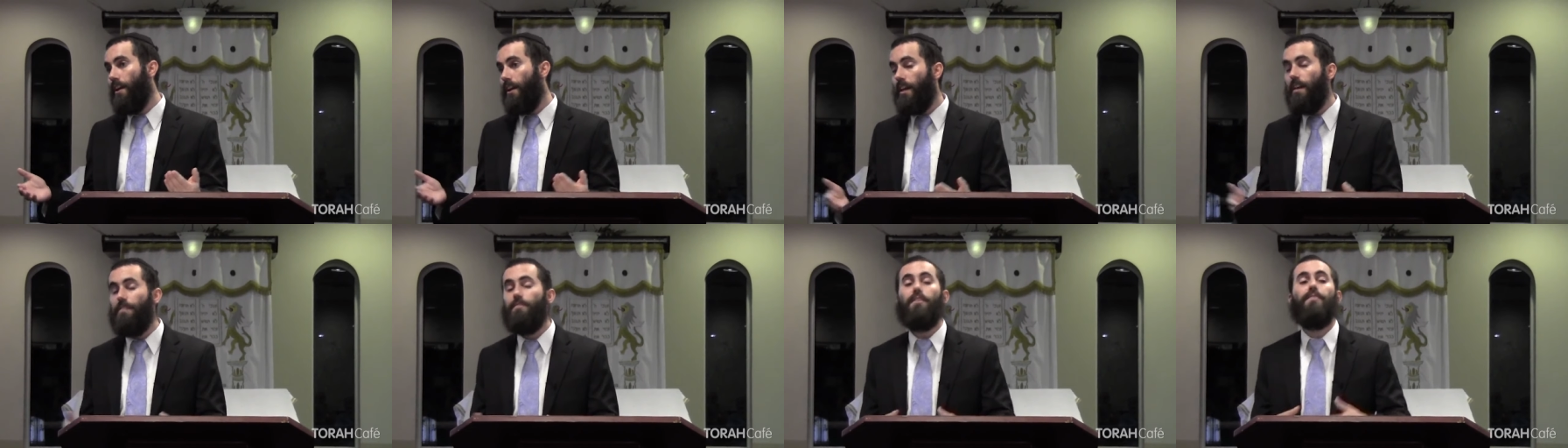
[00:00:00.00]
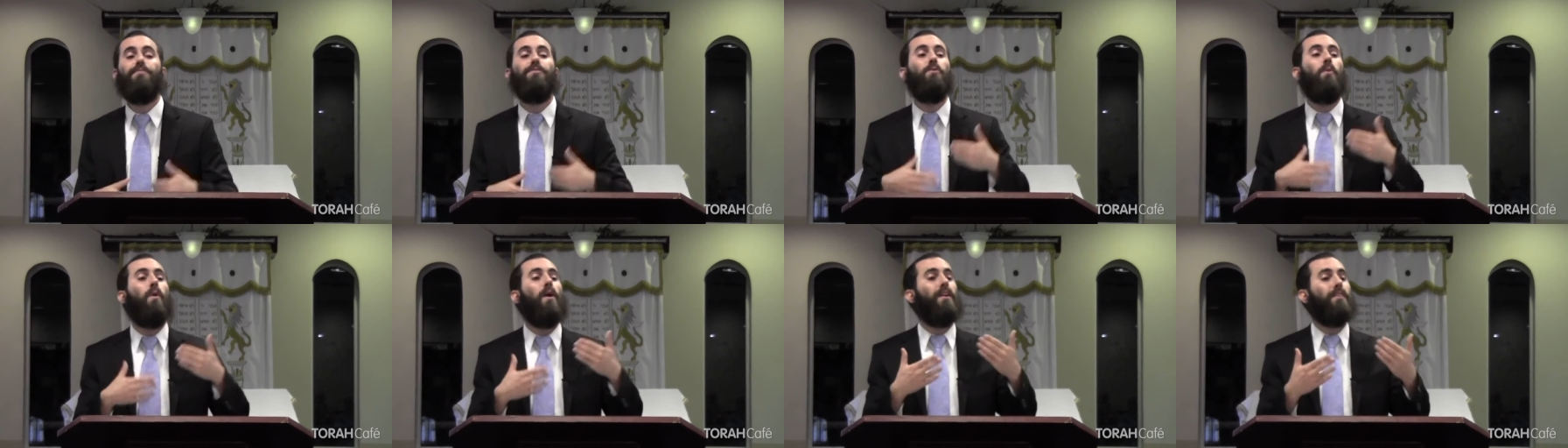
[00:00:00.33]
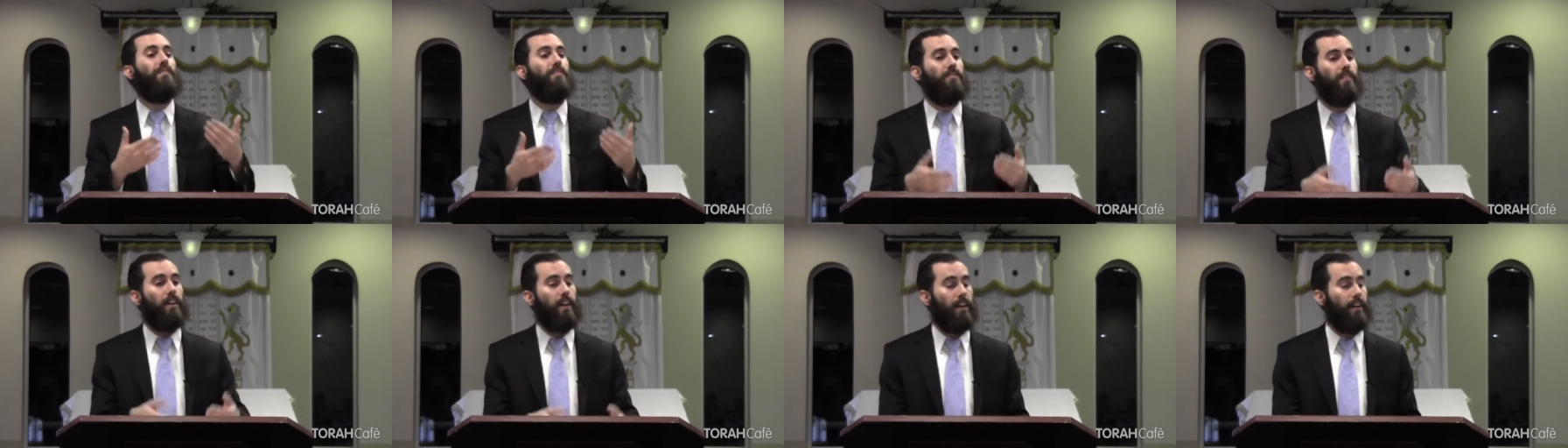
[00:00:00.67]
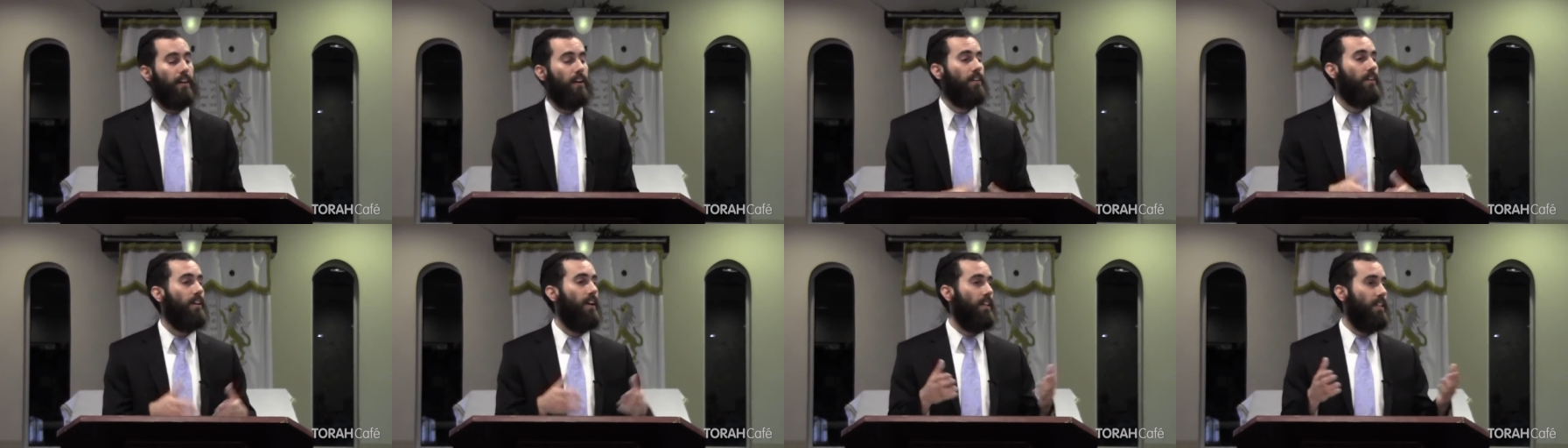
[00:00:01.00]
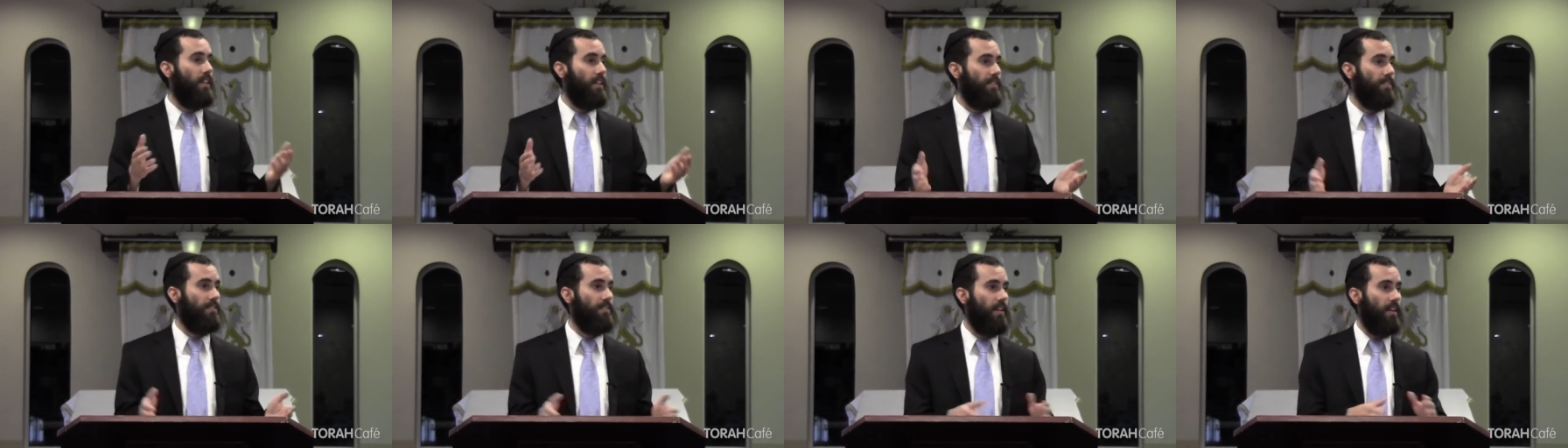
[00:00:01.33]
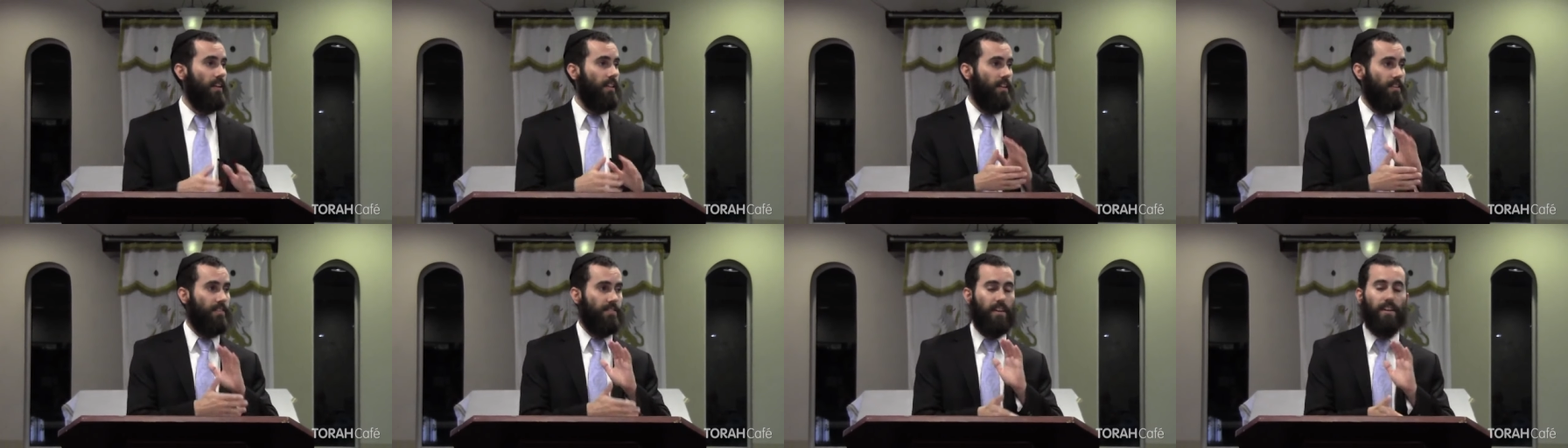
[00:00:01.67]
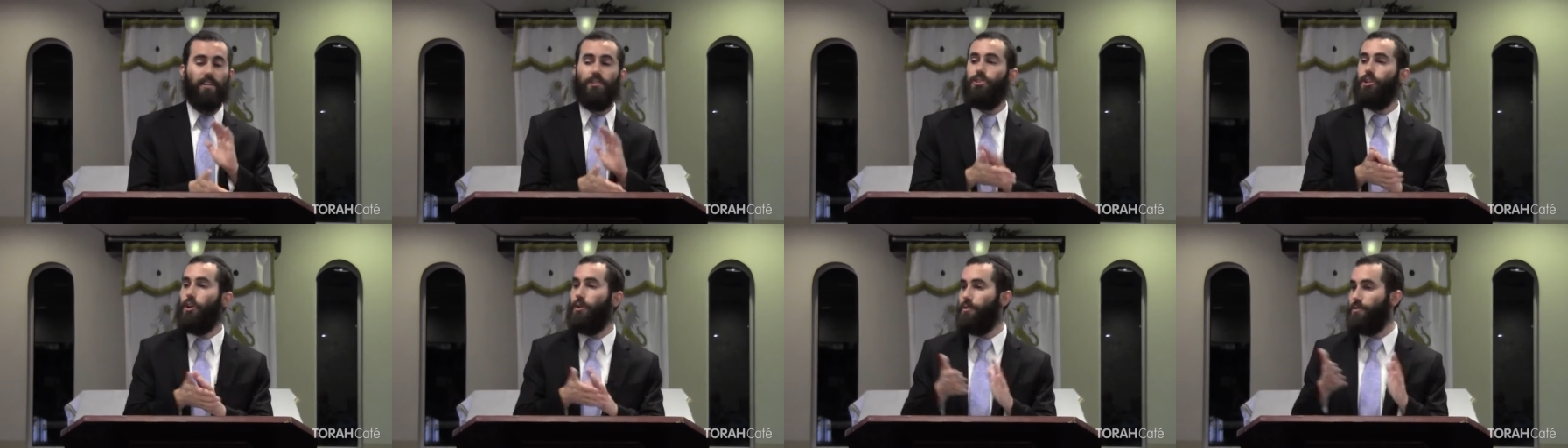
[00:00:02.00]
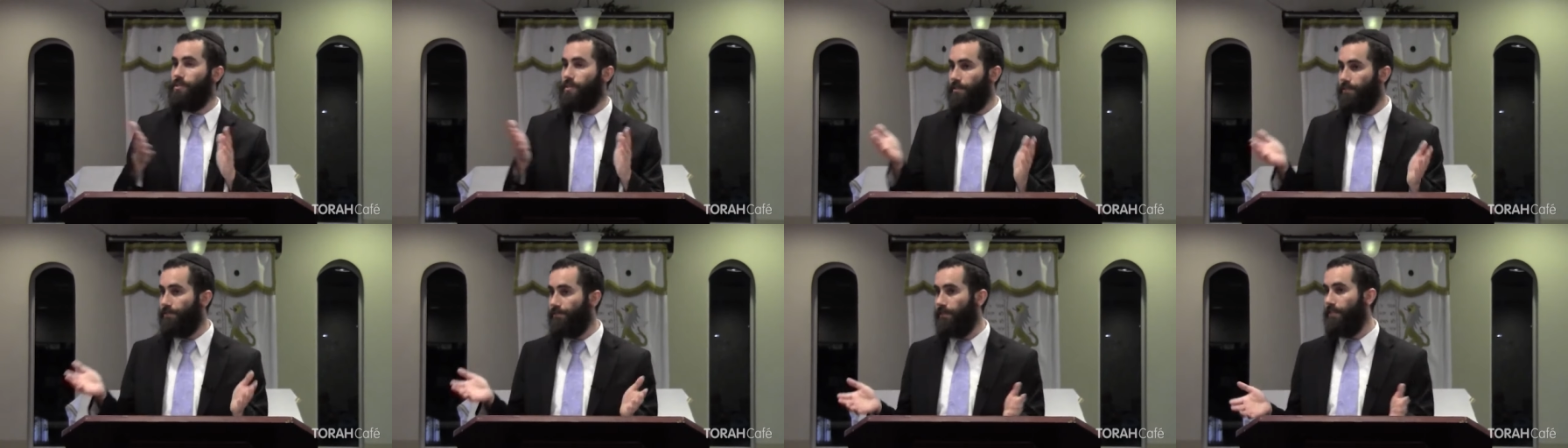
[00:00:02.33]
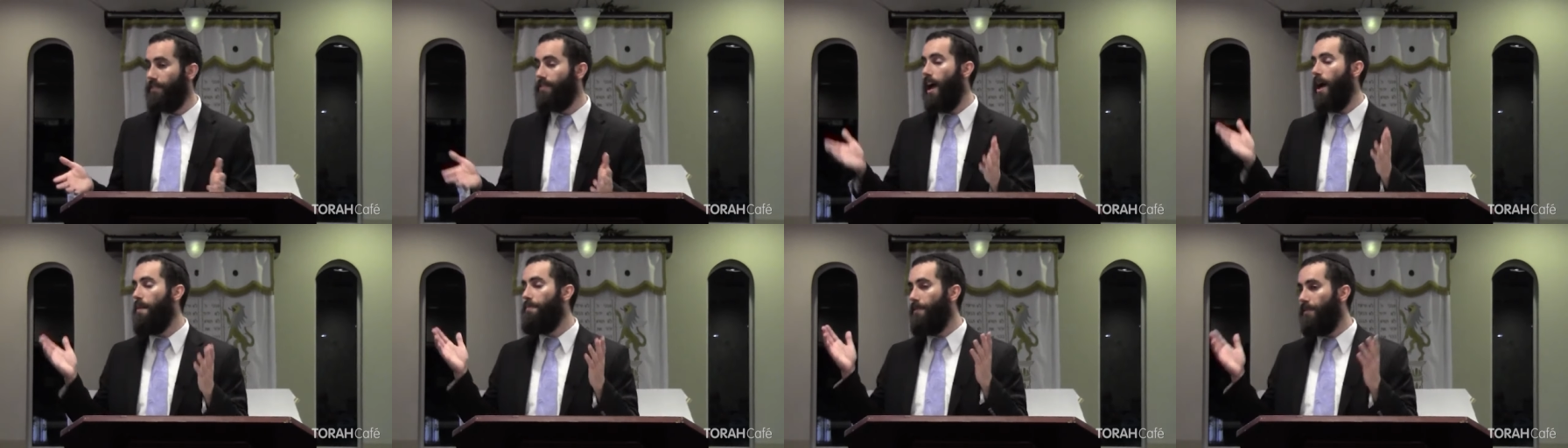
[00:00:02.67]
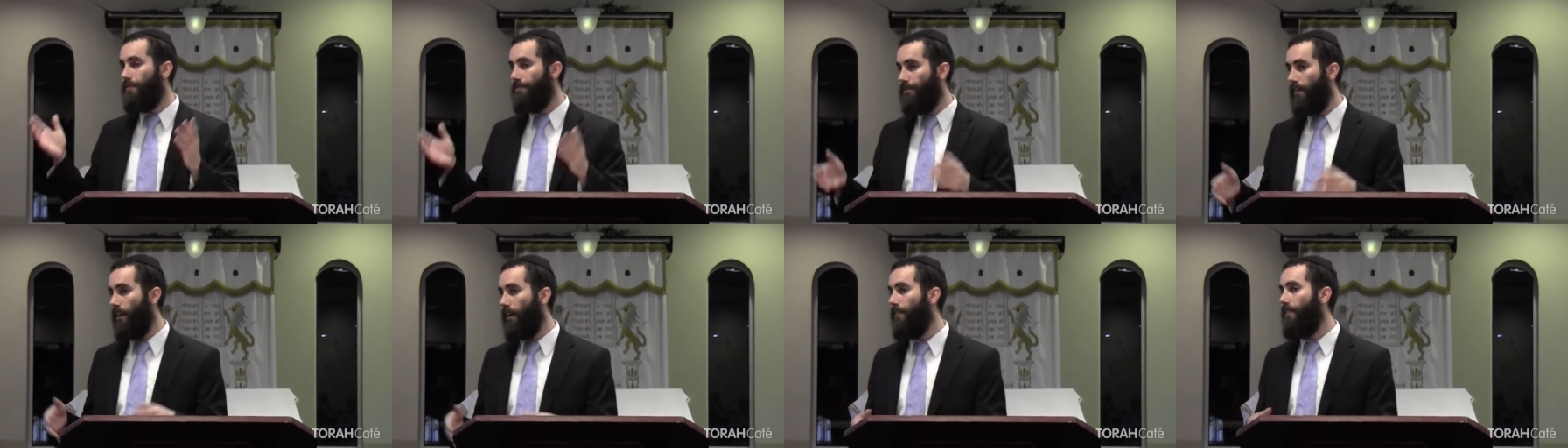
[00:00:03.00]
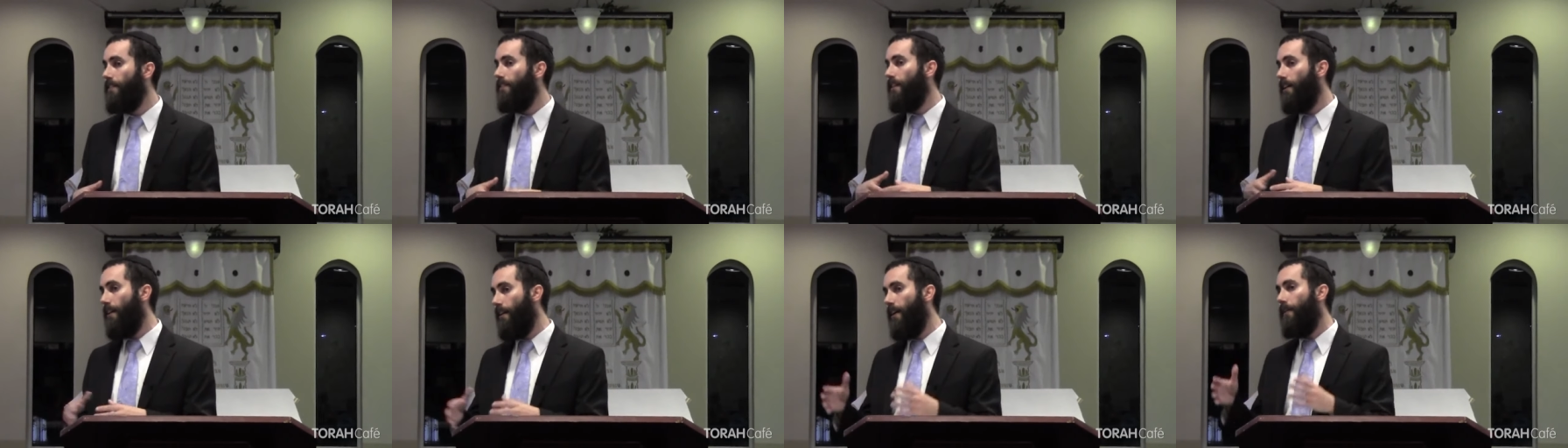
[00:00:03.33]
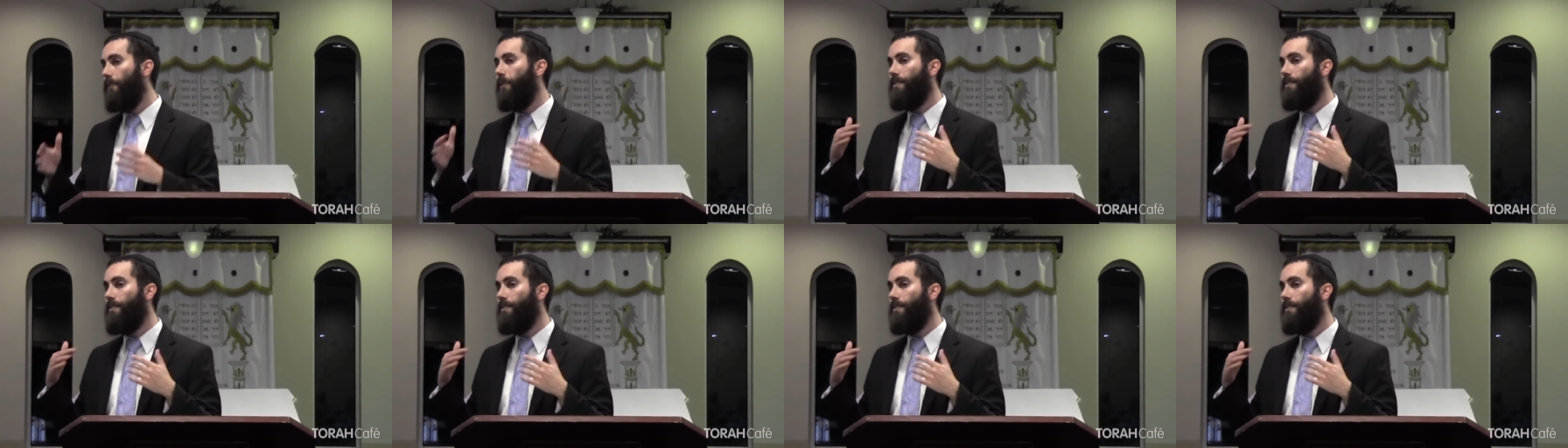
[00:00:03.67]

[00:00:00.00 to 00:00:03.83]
Even if you want to say, okay, let's take Joseph, adopted father. All right,